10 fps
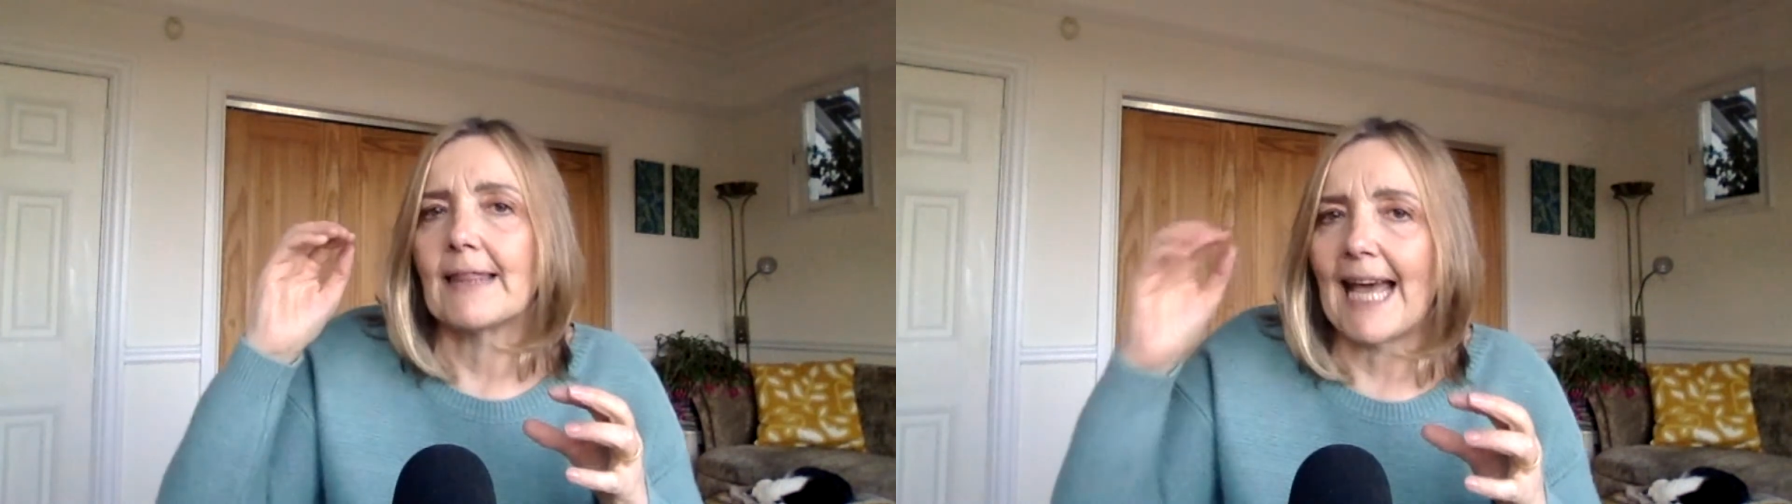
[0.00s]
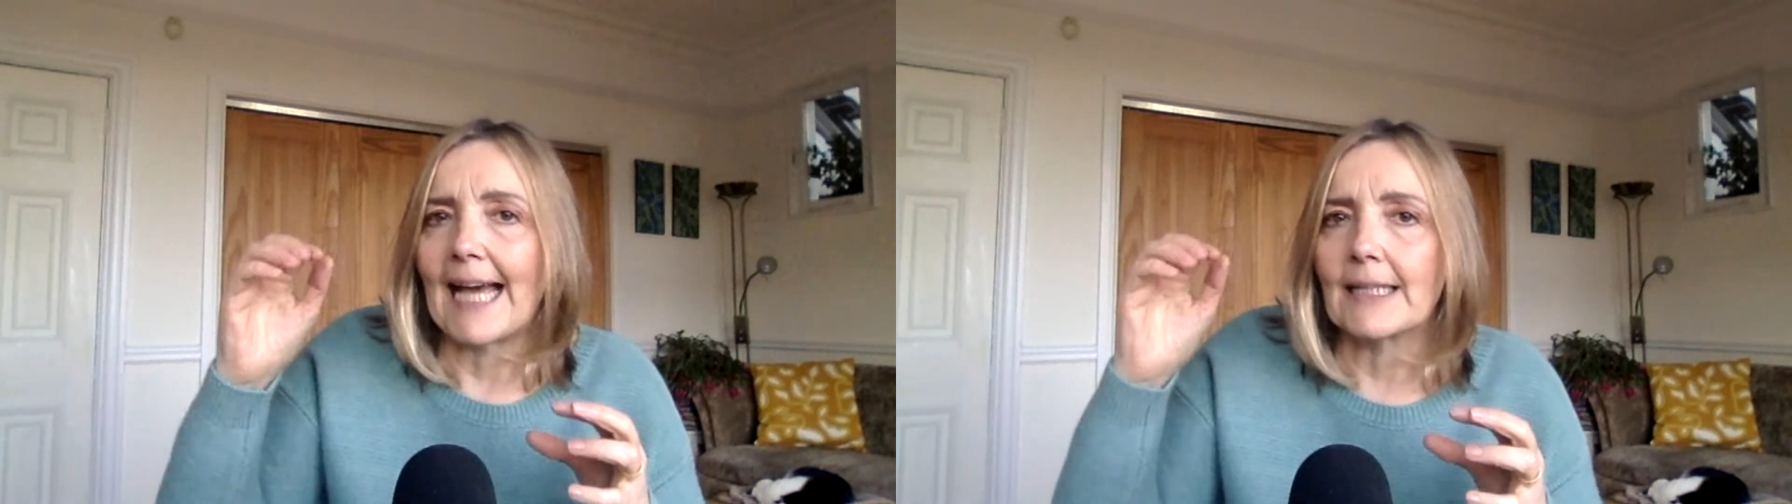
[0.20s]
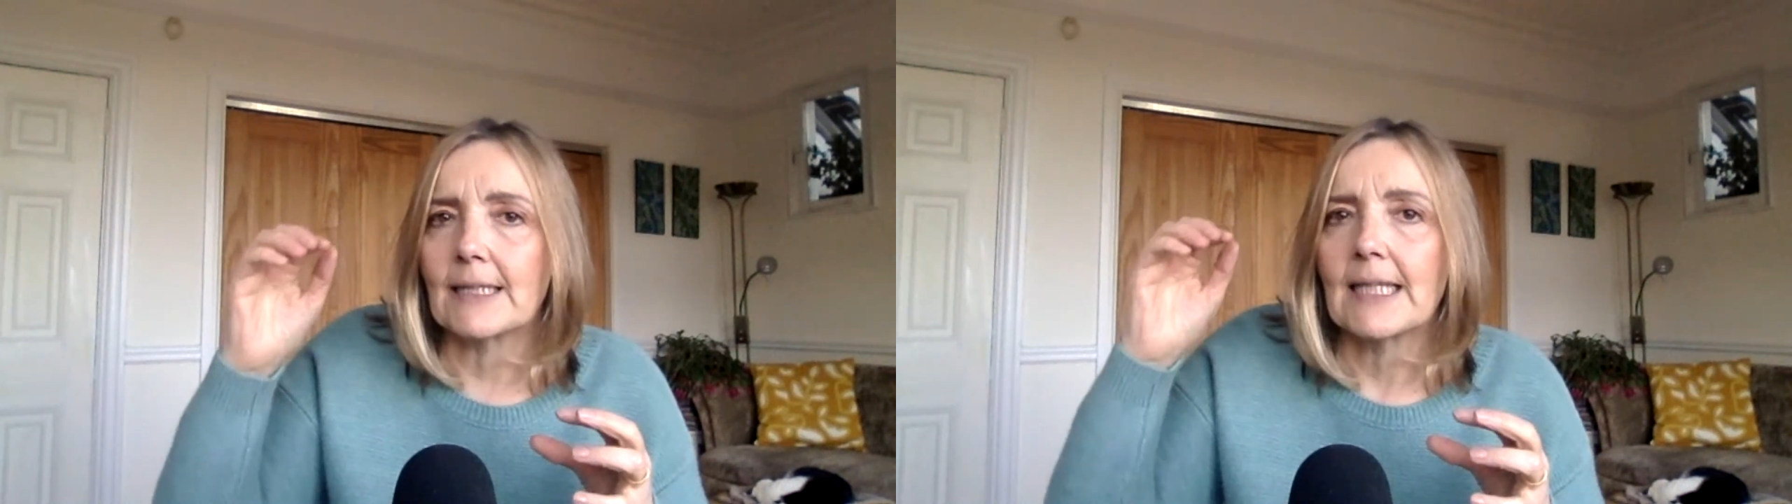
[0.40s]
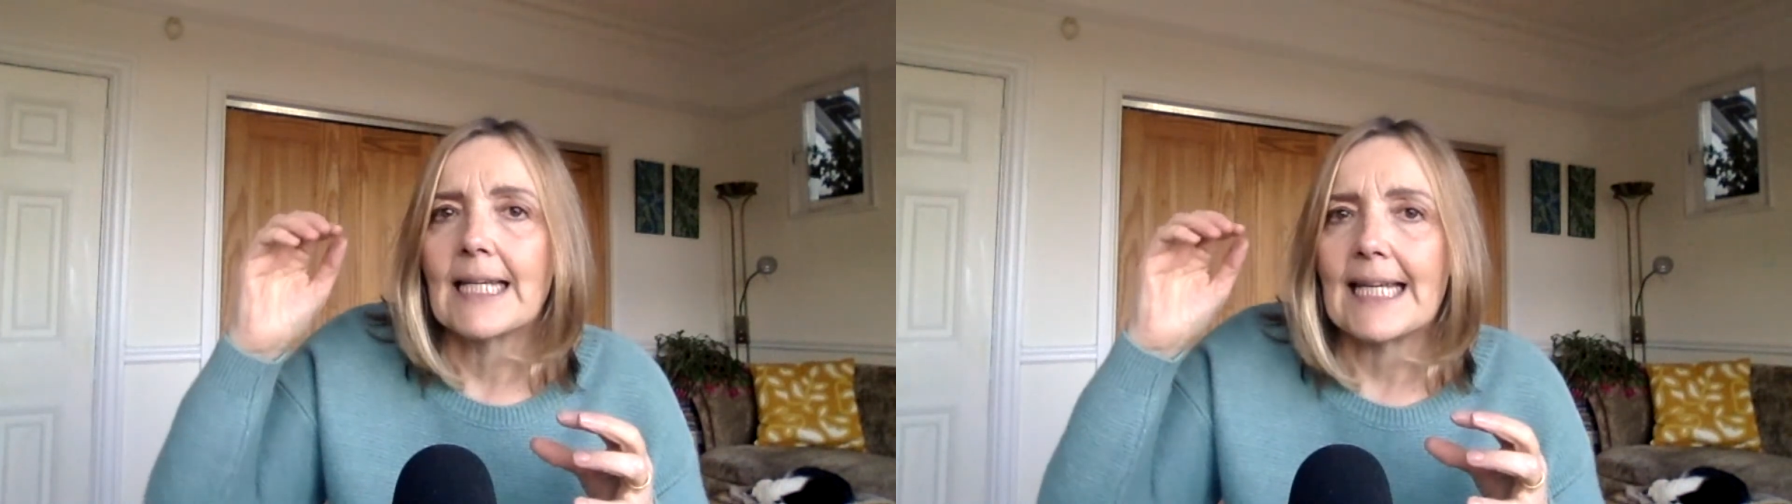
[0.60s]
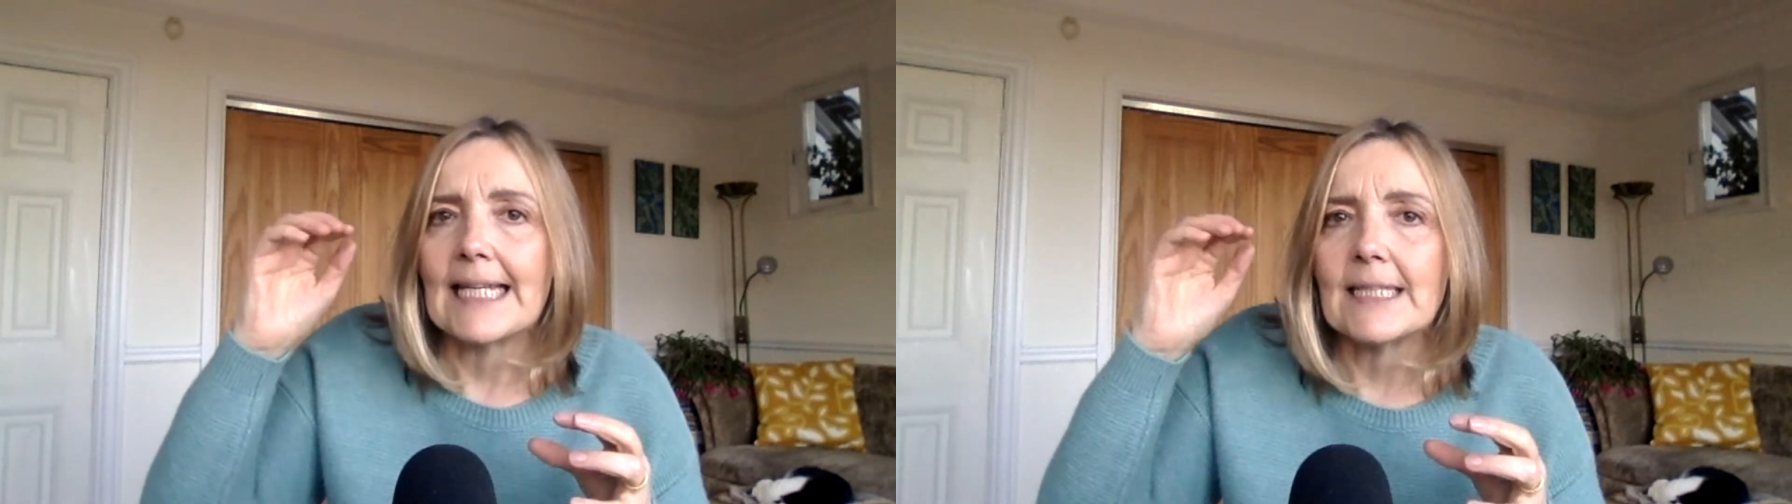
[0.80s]
that
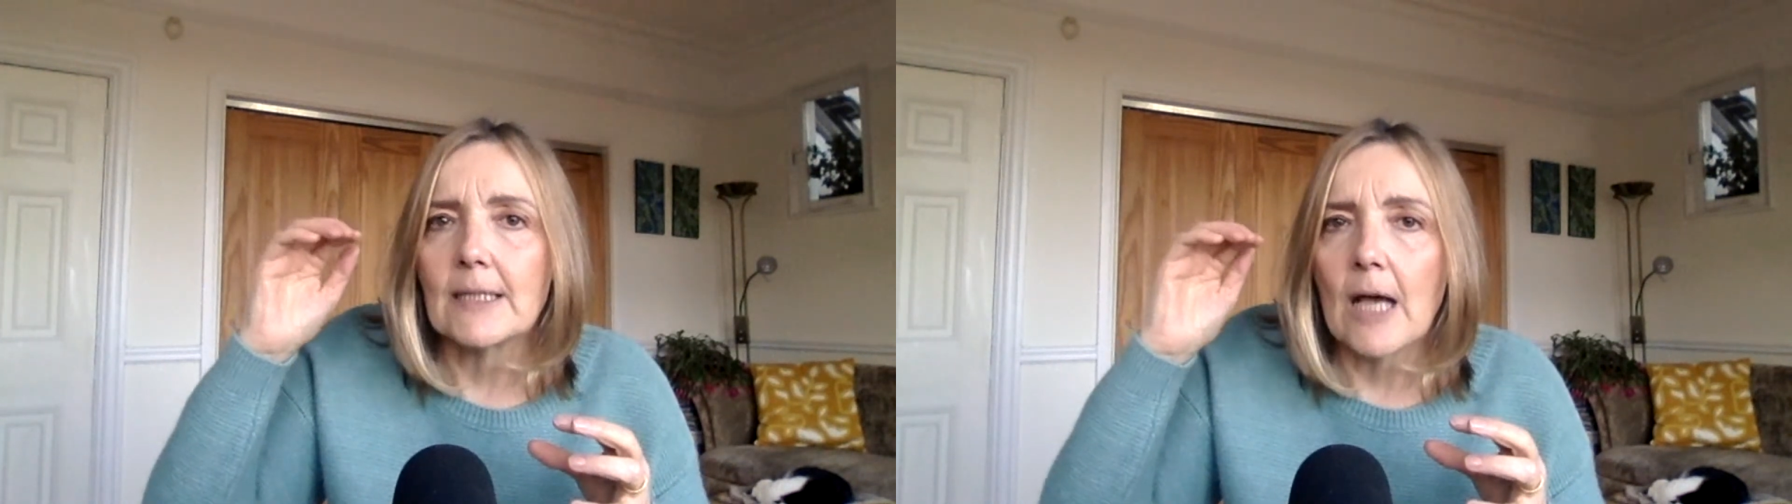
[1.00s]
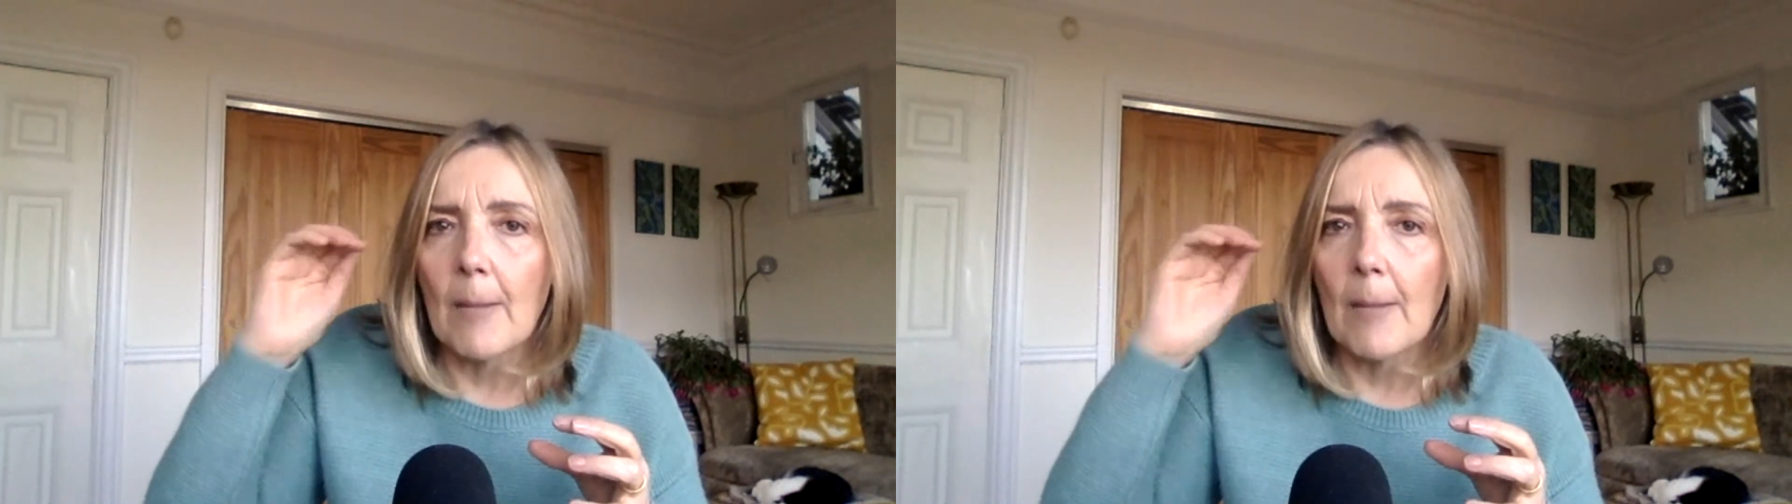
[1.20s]
is